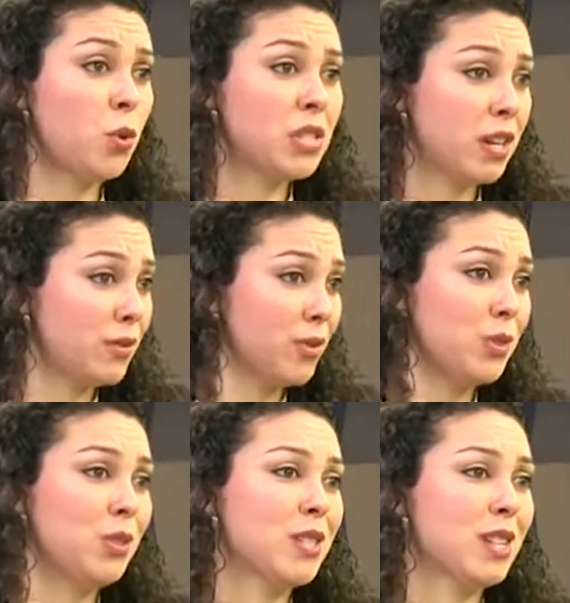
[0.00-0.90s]
own set of
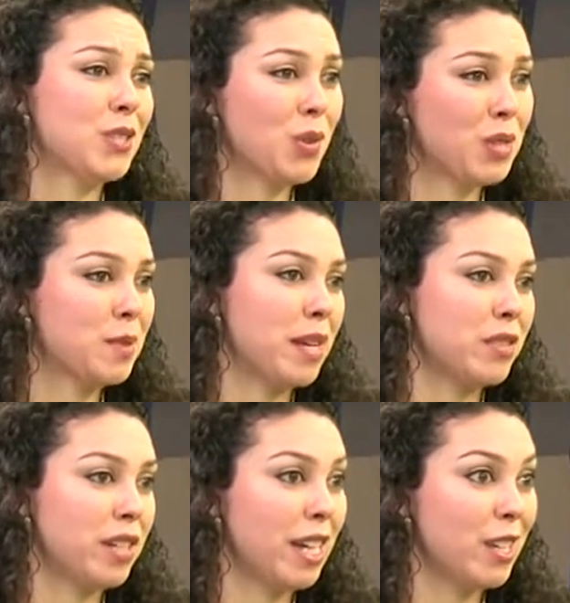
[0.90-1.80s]
rules and its own
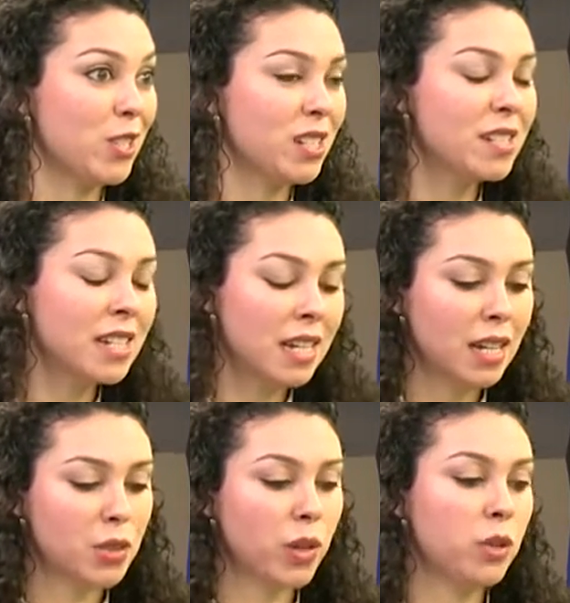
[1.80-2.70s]
specifications.
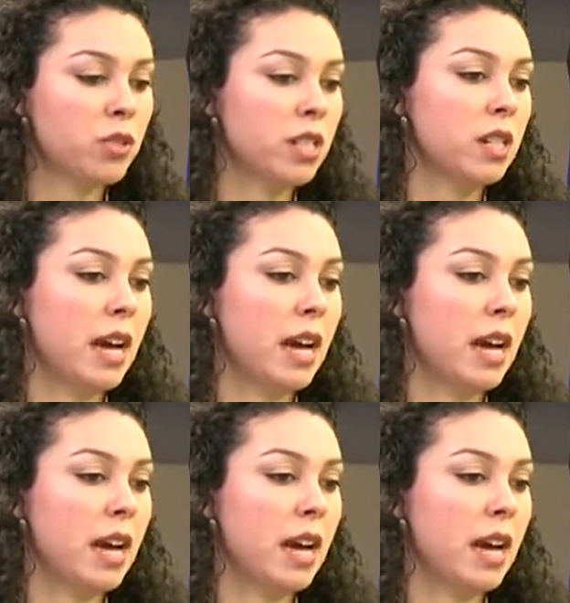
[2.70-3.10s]
So I usually